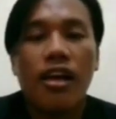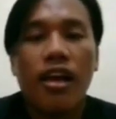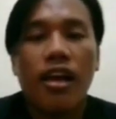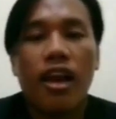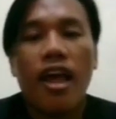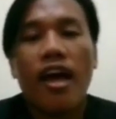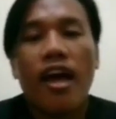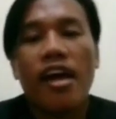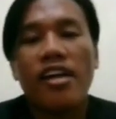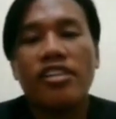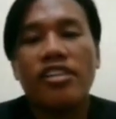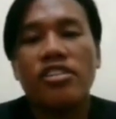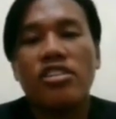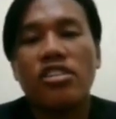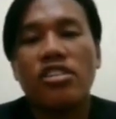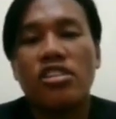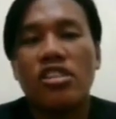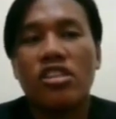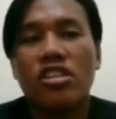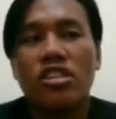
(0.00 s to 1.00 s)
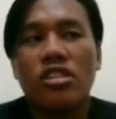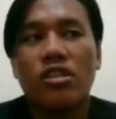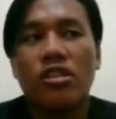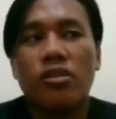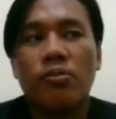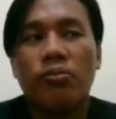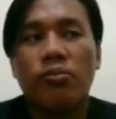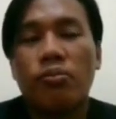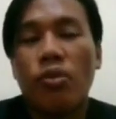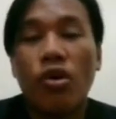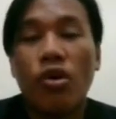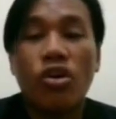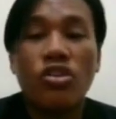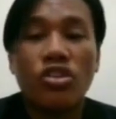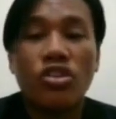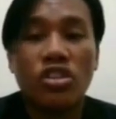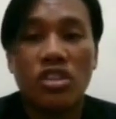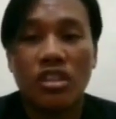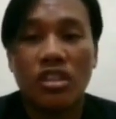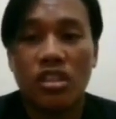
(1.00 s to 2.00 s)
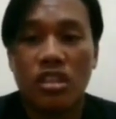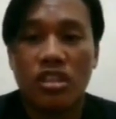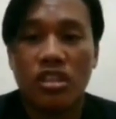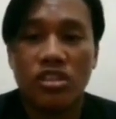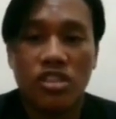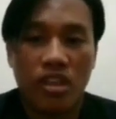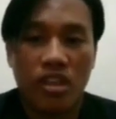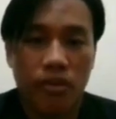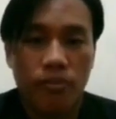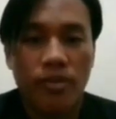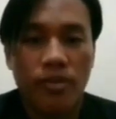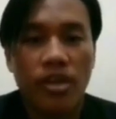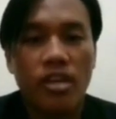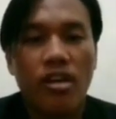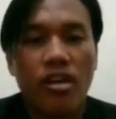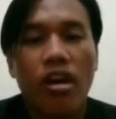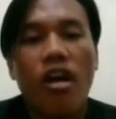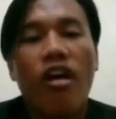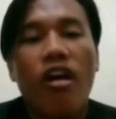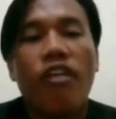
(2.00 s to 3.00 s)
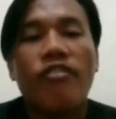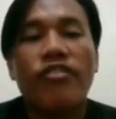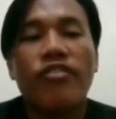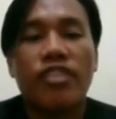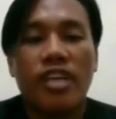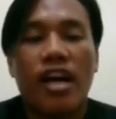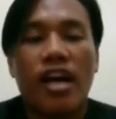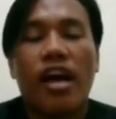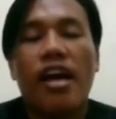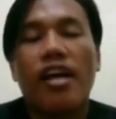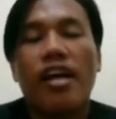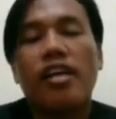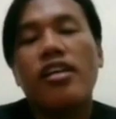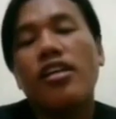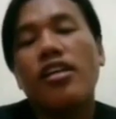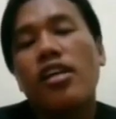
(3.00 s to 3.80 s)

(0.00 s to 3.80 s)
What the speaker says: lines the posterior segment of the eye.